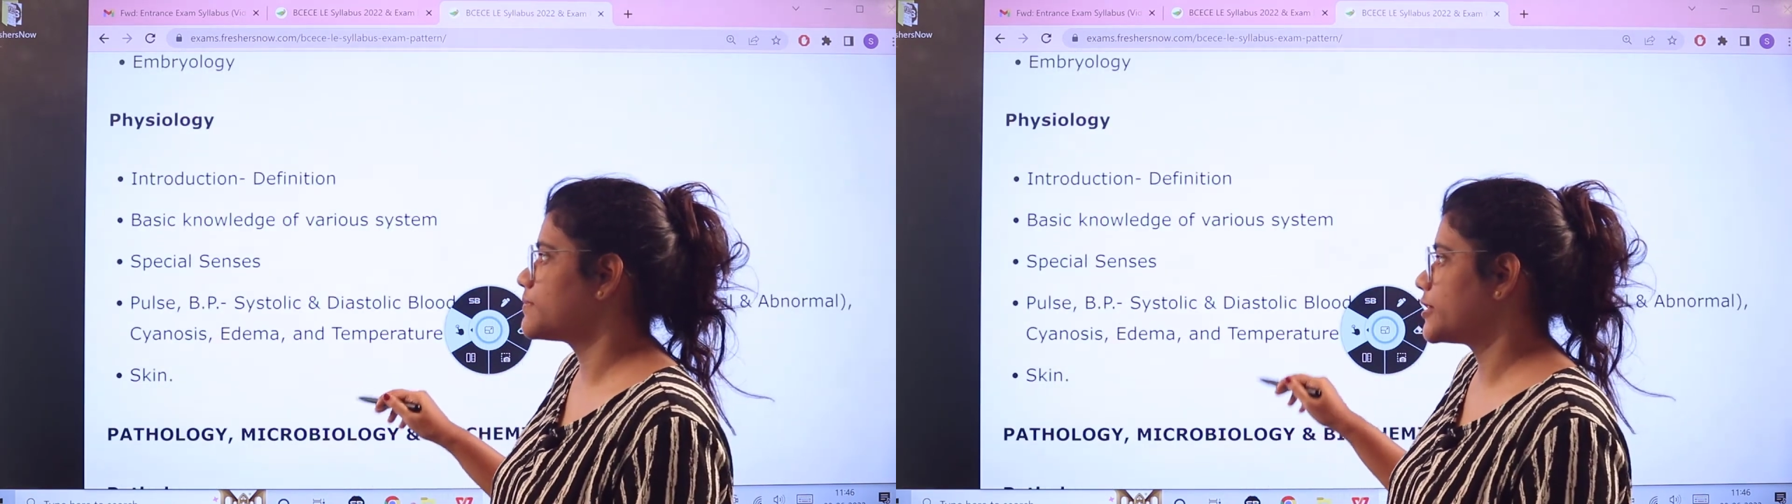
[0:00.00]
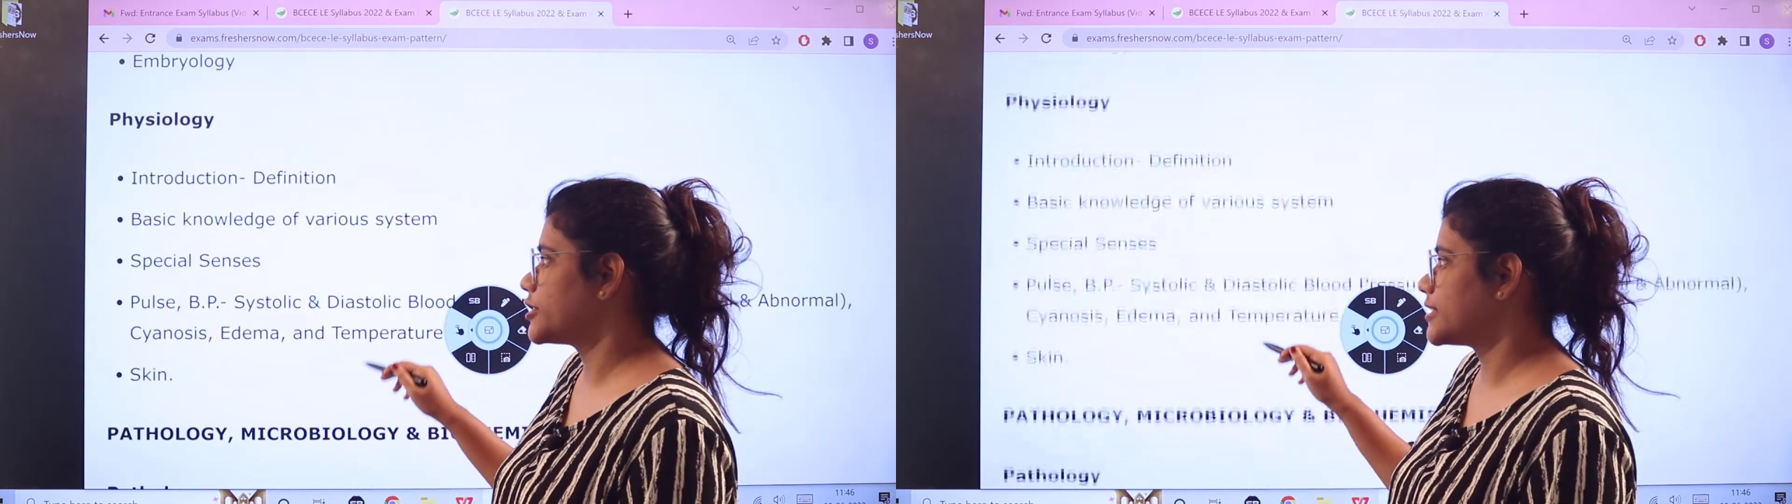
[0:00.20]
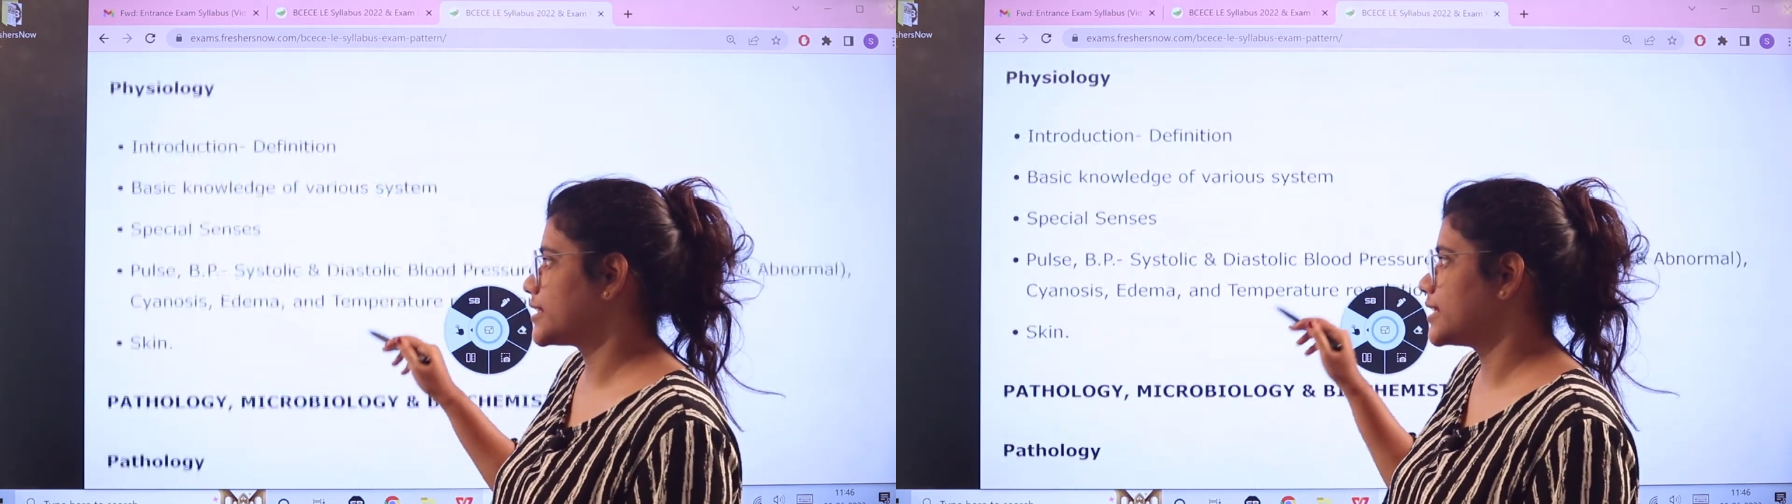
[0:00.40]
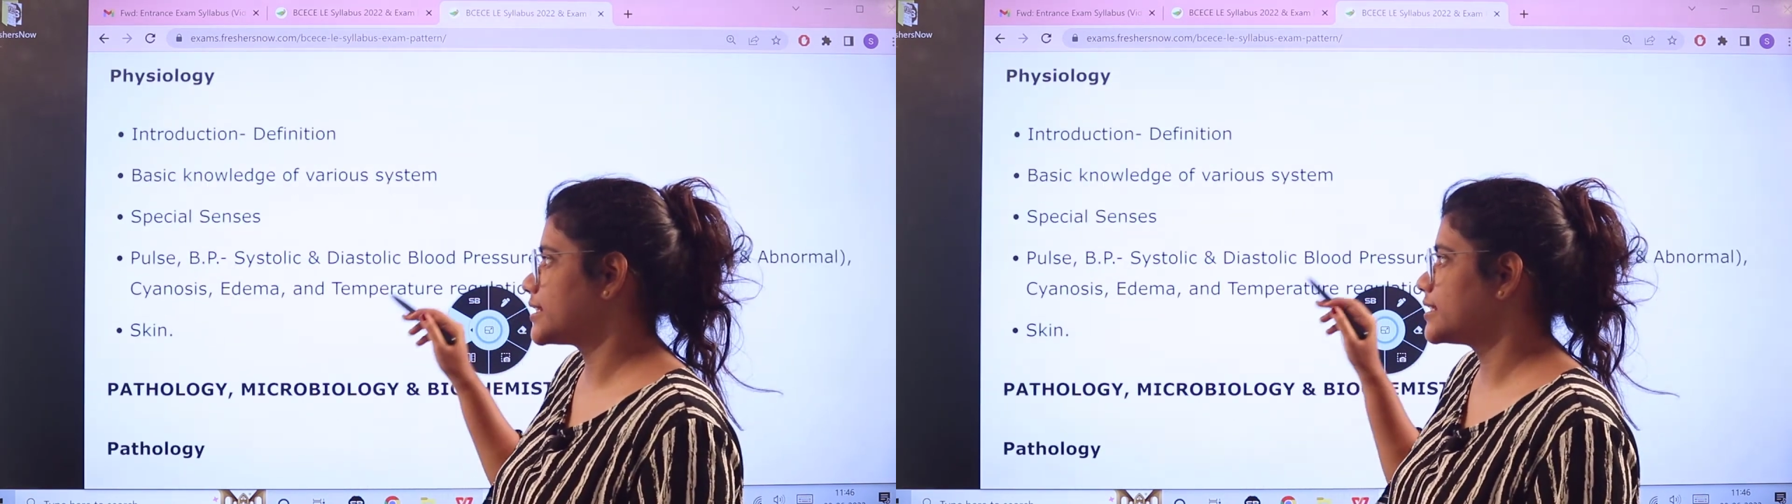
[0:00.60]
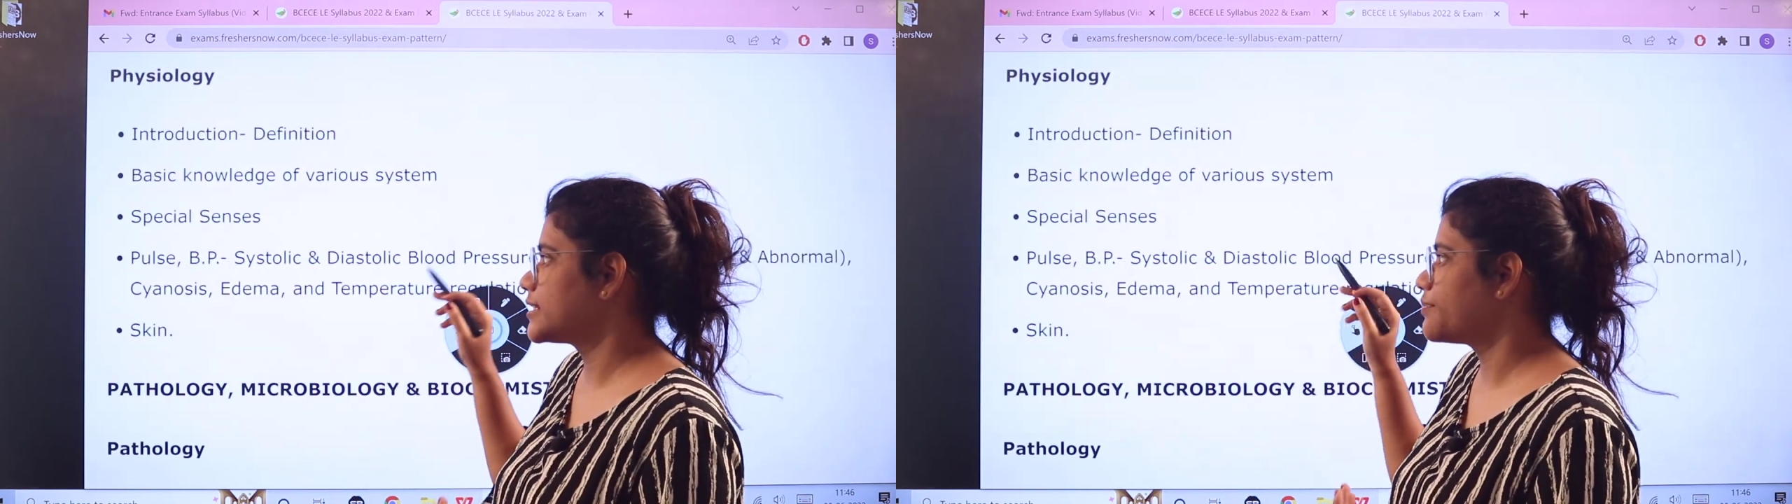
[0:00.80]
special
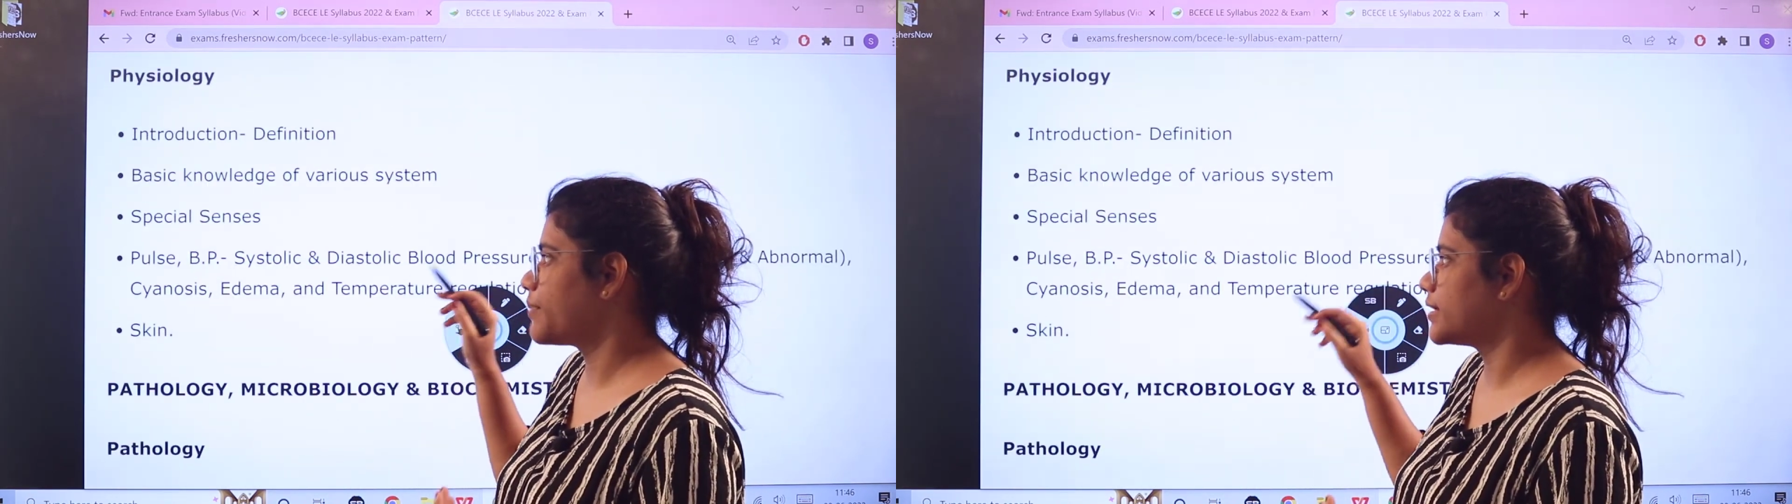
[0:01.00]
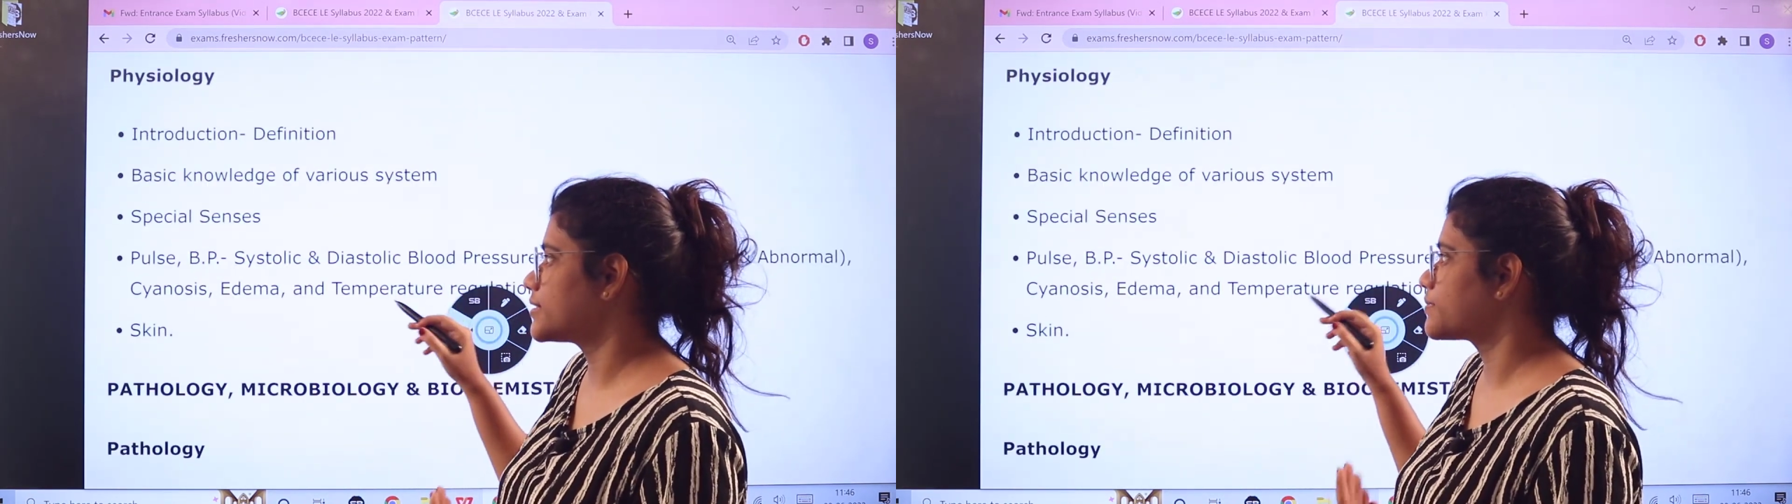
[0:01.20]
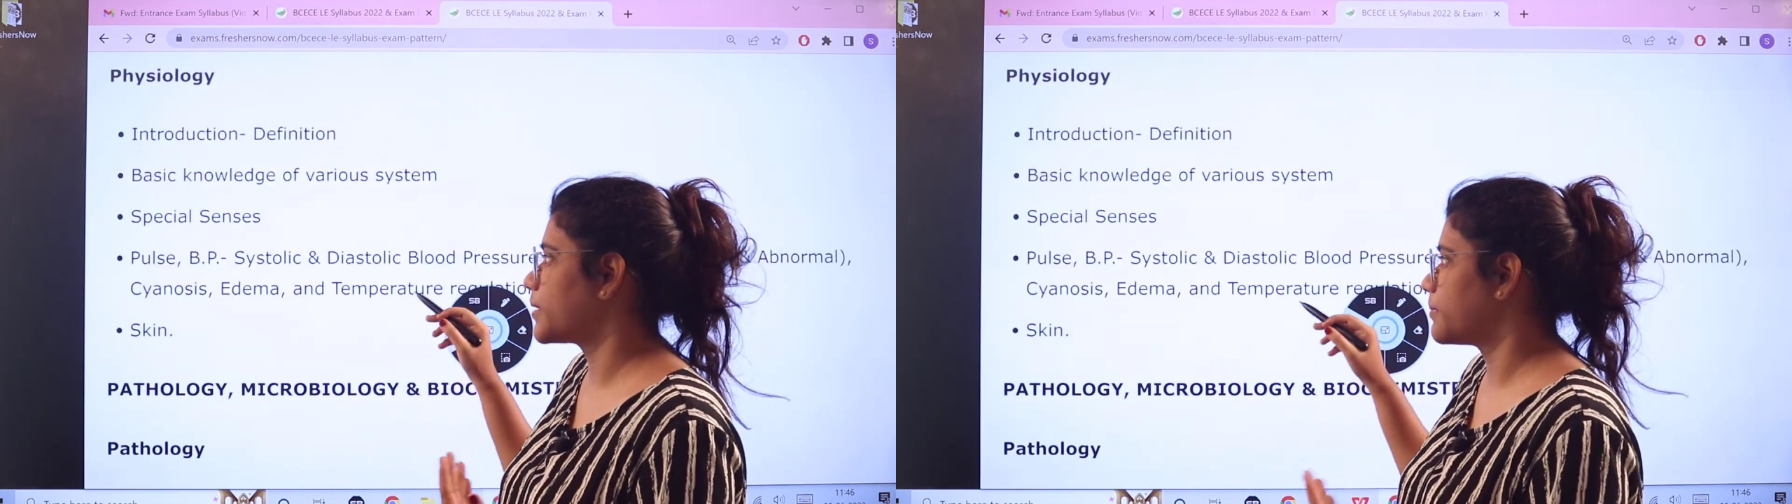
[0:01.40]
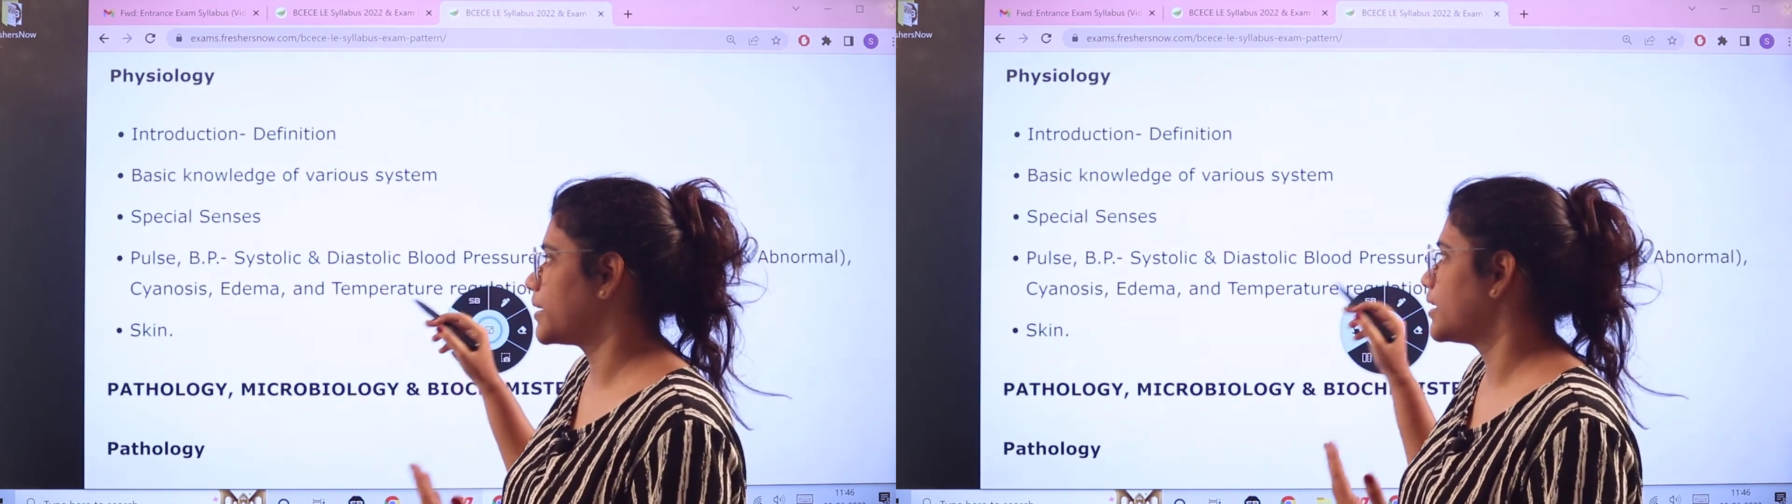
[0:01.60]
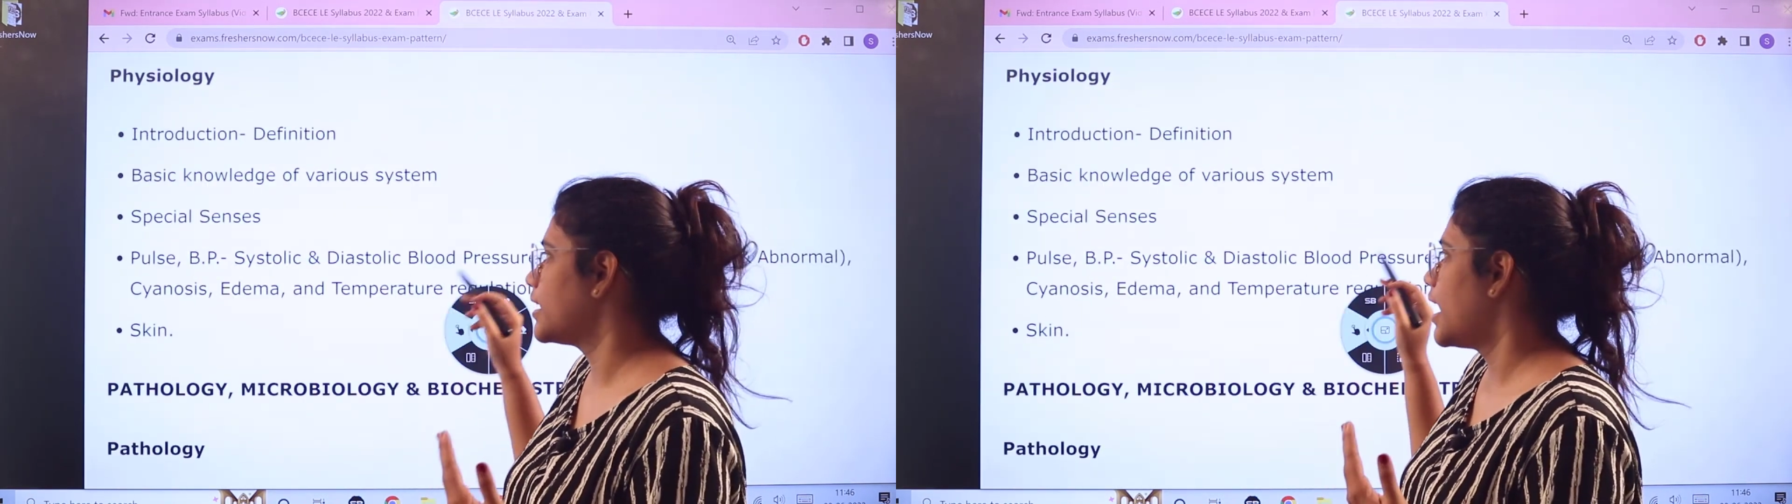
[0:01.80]
senses, pulse,
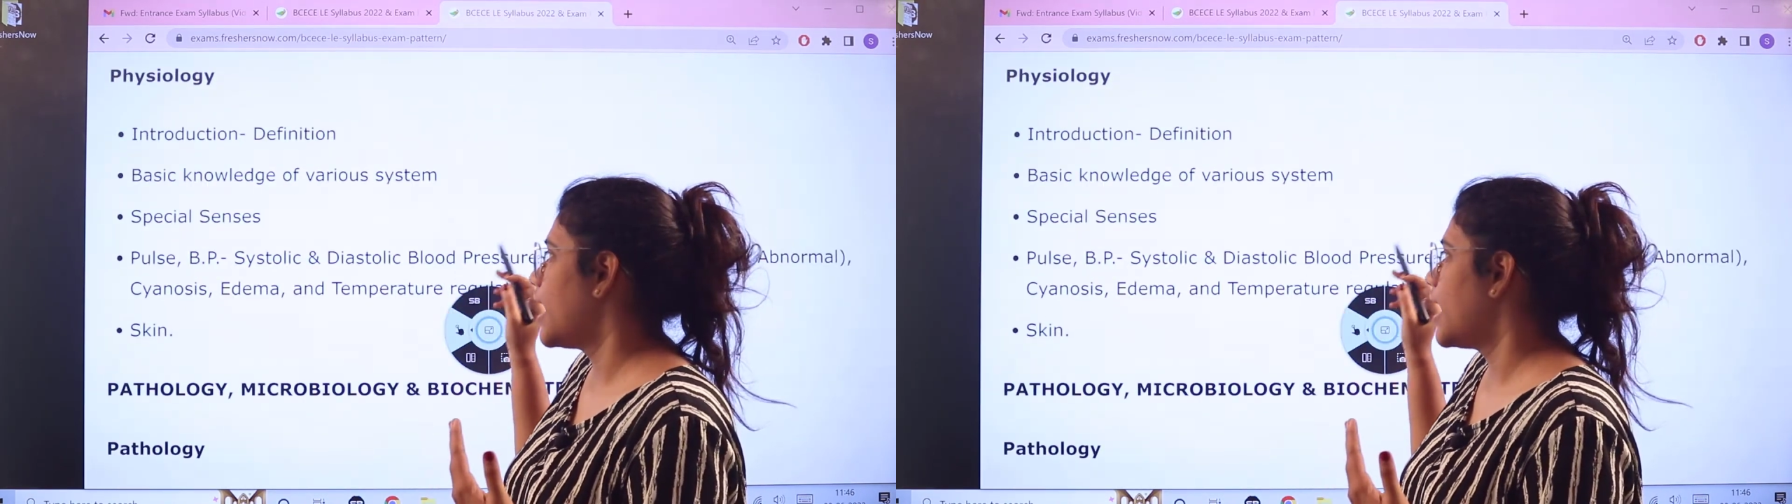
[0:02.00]
BP.